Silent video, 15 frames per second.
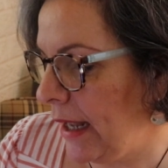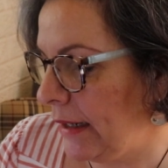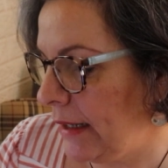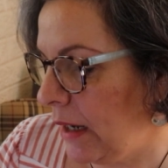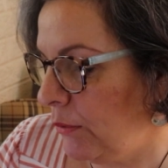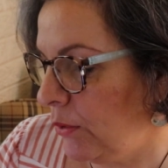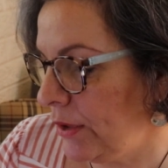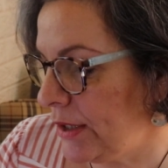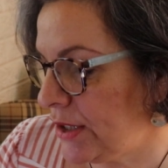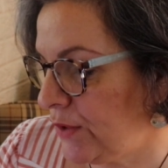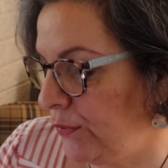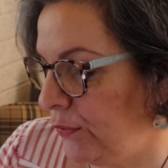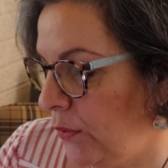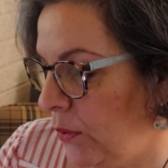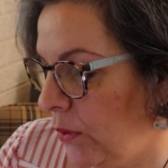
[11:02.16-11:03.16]
And that one is
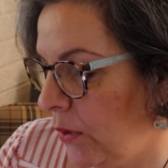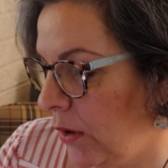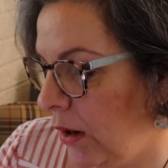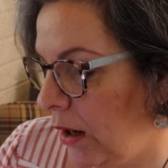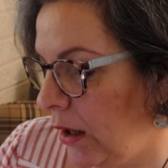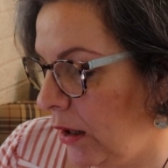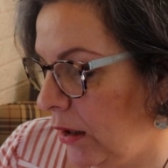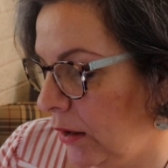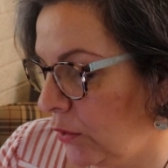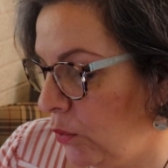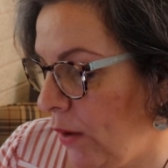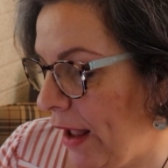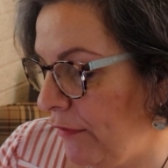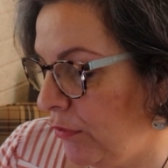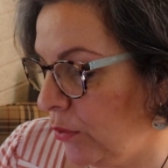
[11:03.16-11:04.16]
for uh,
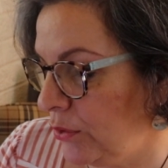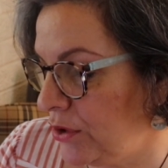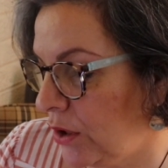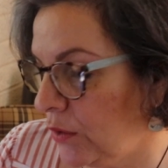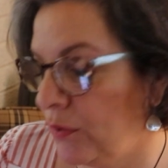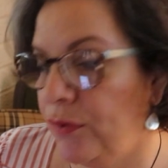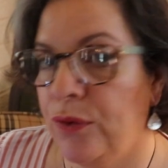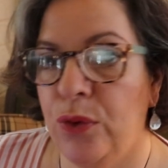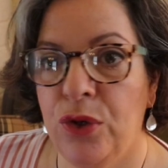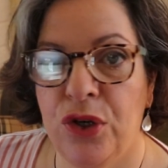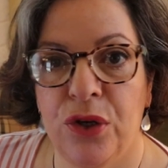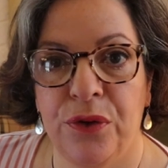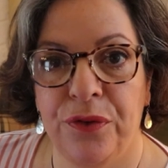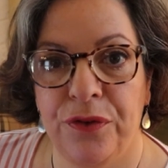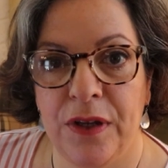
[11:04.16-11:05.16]
gravel, dog
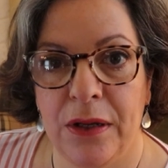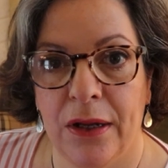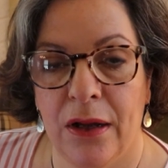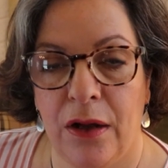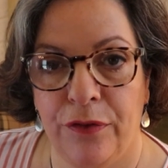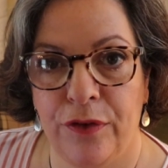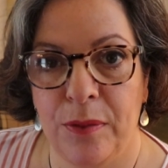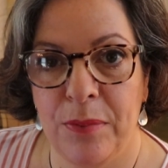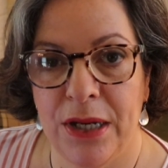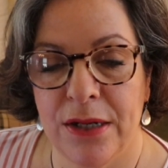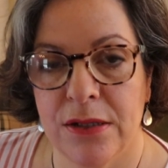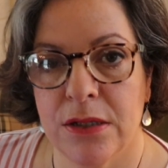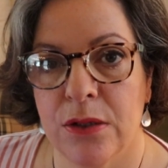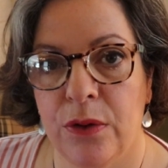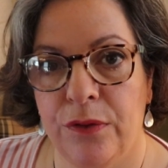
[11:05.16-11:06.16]
food, coffee, coffee
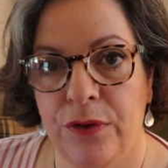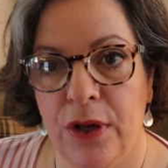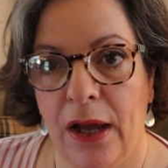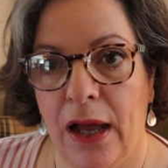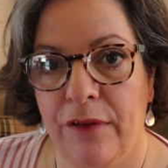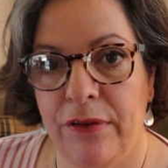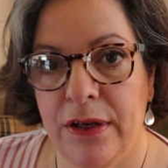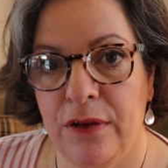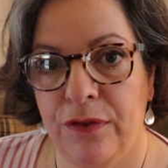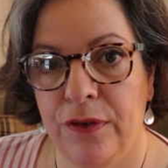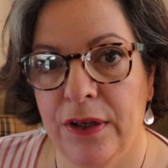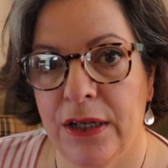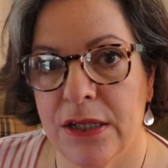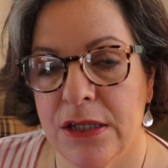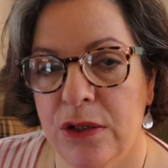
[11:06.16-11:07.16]
beans. So if you have
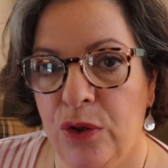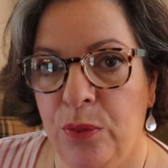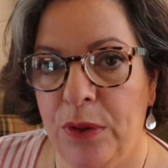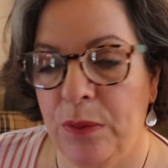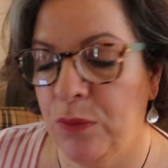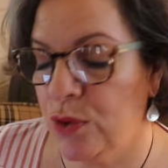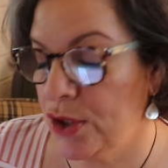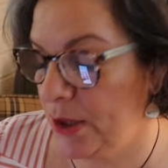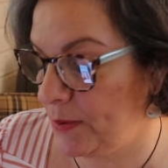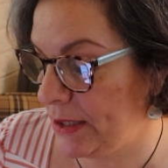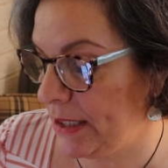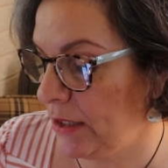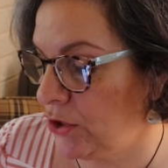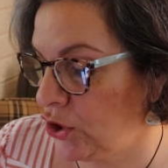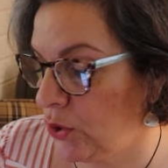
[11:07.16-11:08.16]
anything that's a little bit more
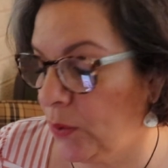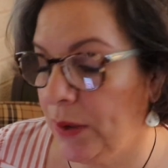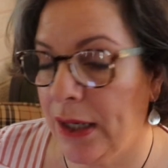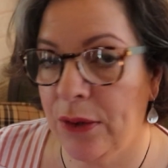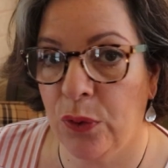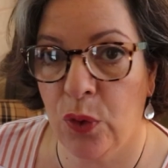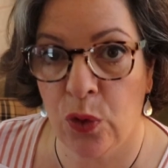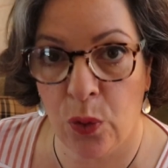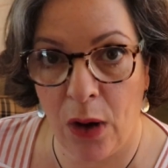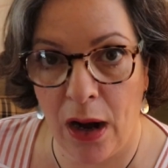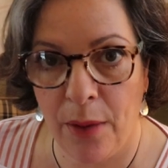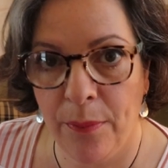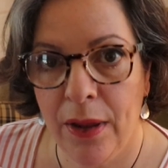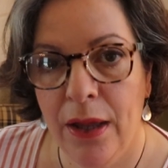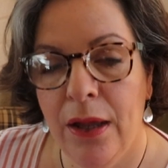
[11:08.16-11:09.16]
substantial than a
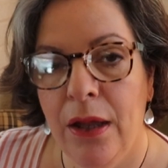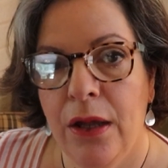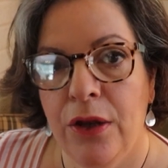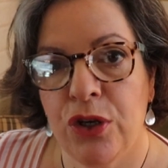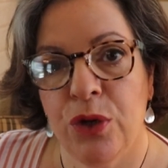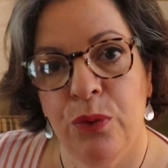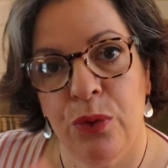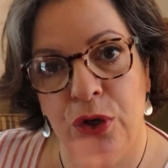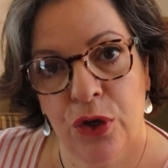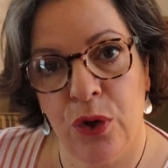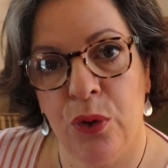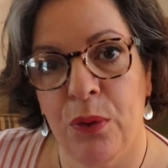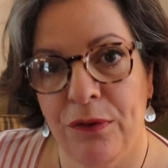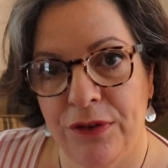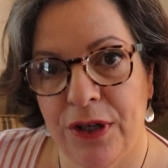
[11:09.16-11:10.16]
crumb, you would
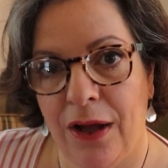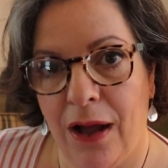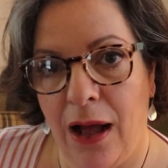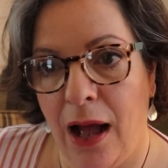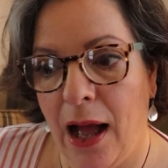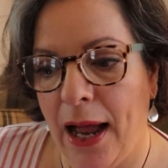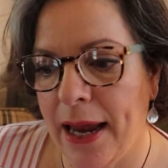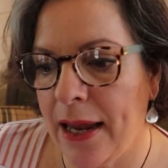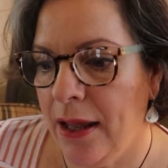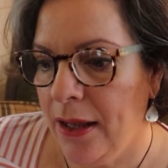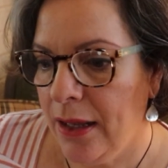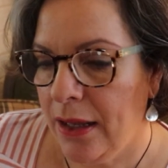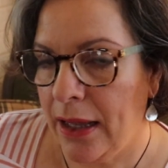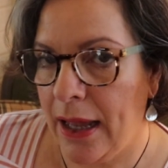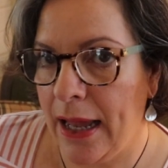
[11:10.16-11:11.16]
go with the high.
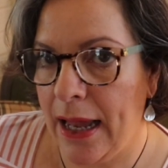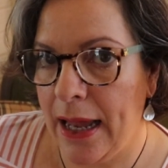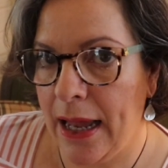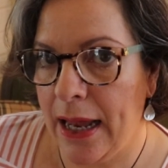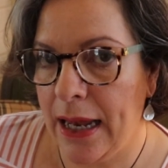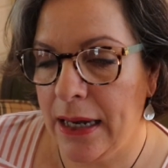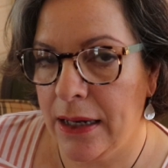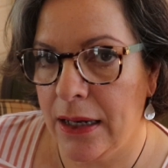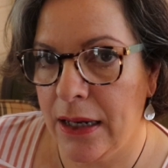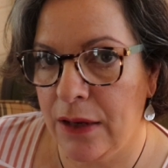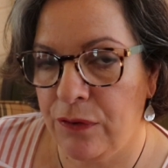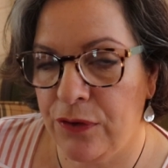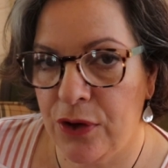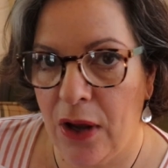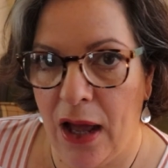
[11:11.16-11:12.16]
And
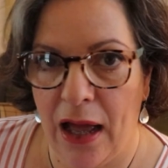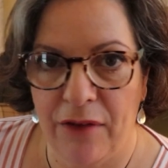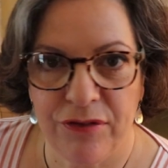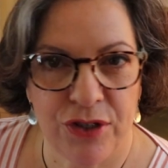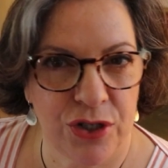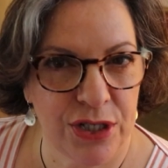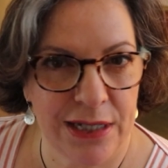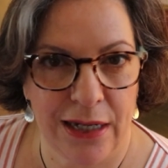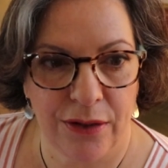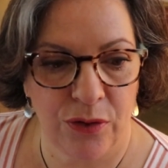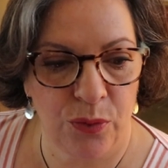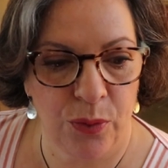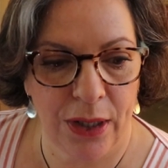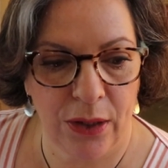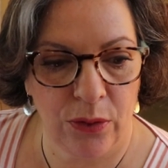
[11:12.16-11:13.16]
if you have just like
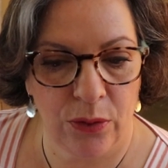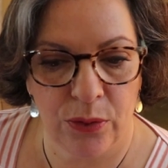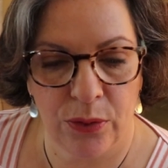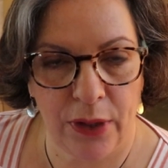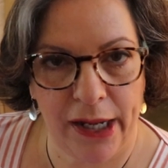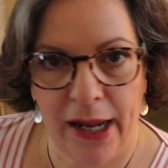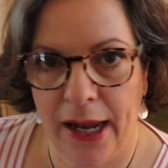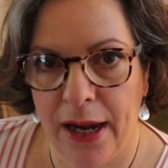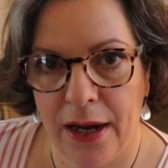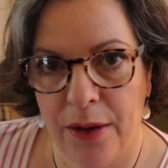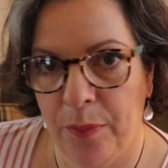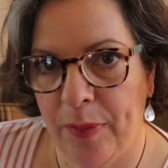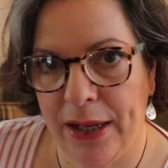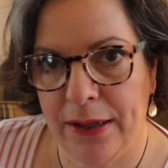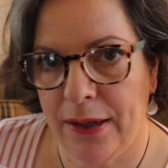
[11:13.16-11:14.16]
the regular
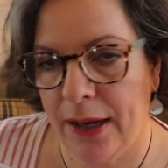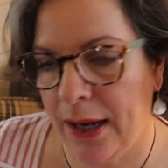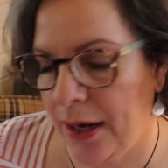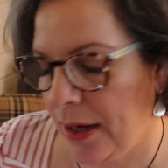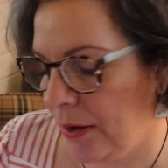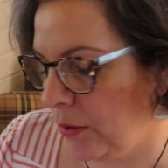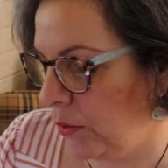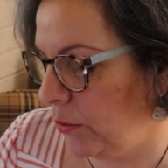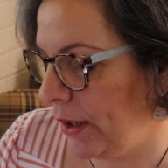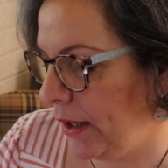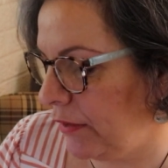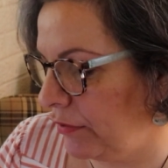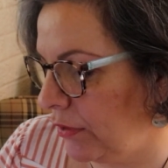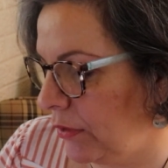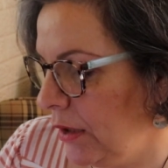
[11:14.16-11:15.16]
hair, pet hair or
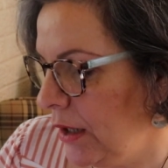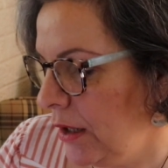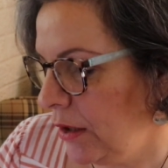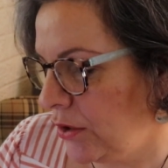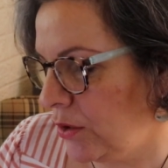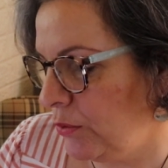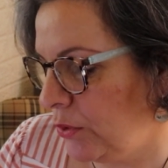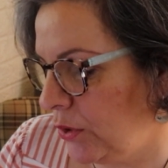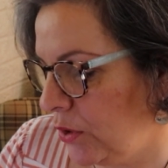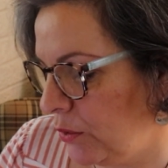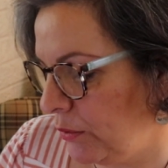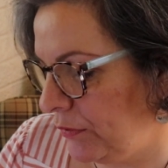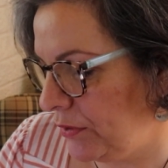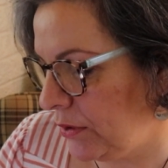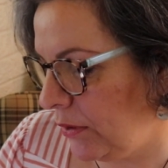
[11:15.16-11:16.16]
whatever, you would go
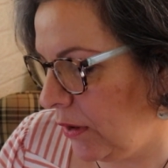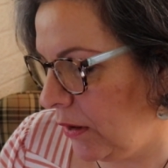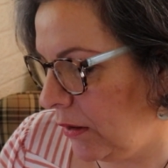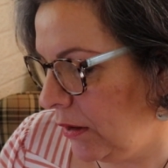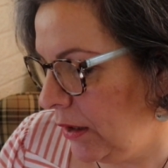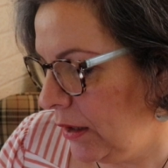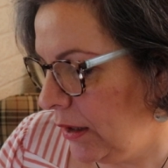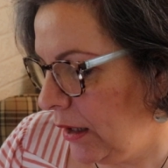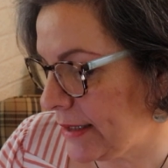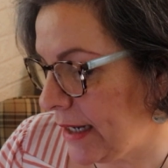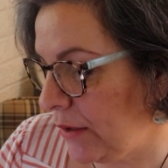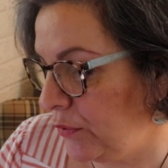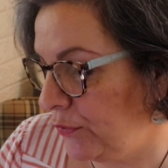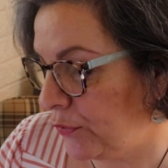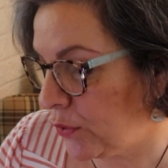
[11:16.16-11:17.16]
with the low. It's
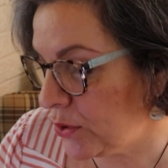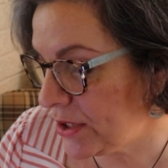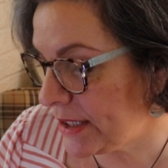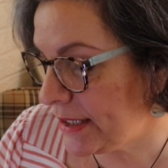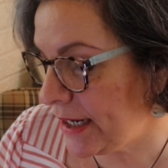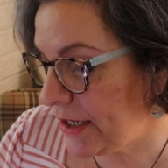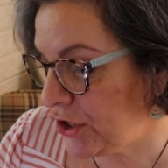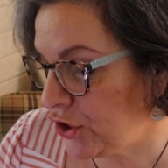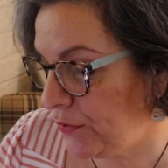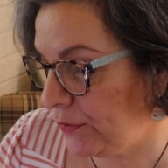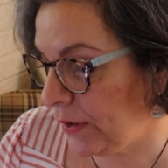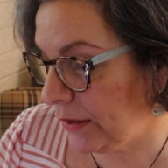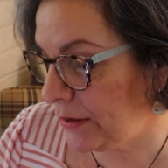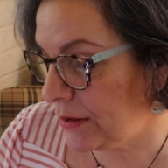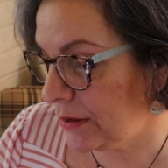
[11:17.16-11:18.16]
got a four stage
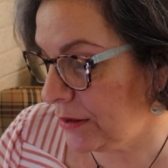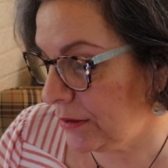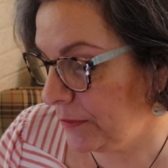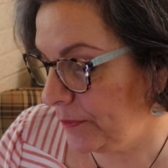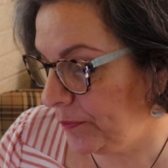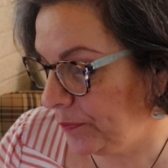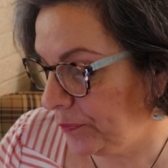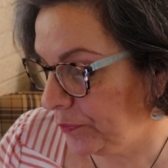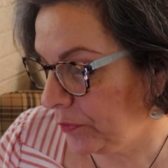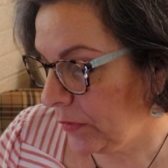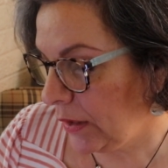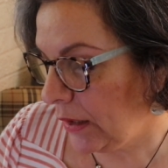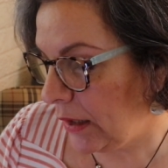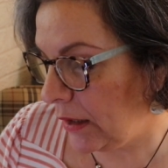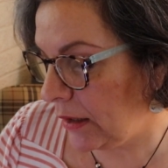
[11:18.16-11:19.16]
filter
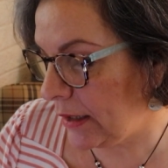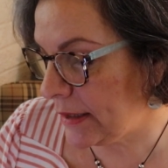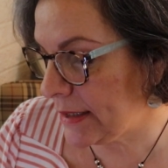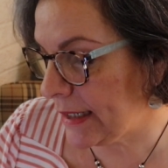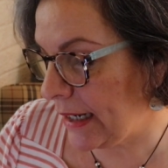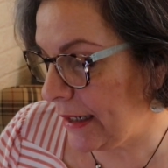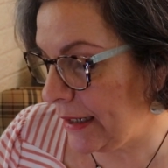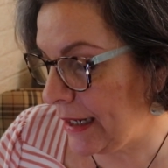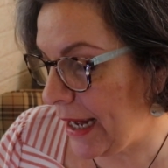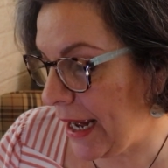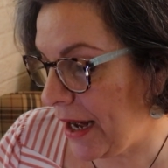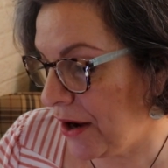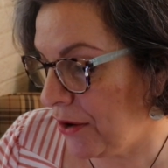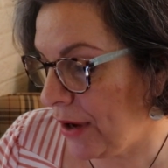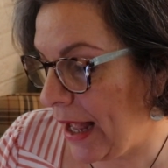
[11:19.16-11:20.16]
uh, it's got an
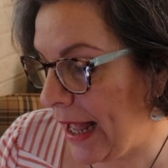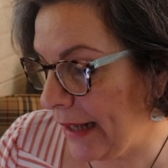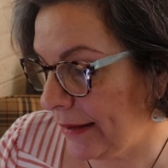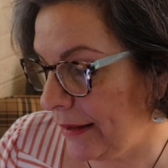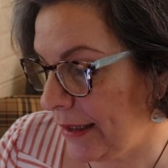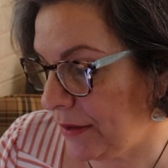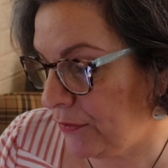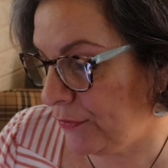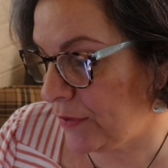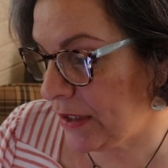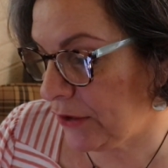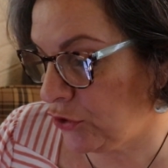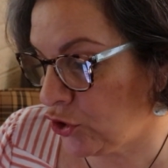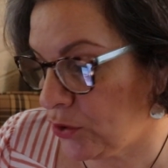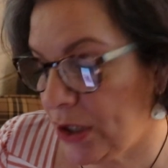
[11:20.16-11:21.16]
air outlet
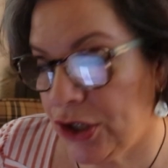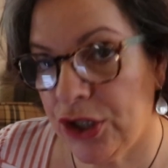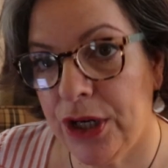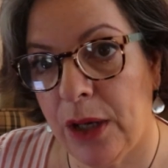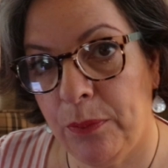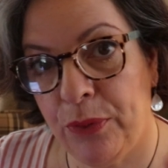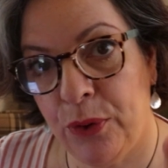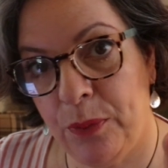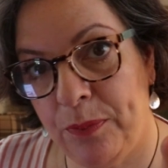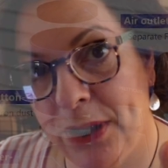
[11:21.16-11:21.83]
filtration. I'll put a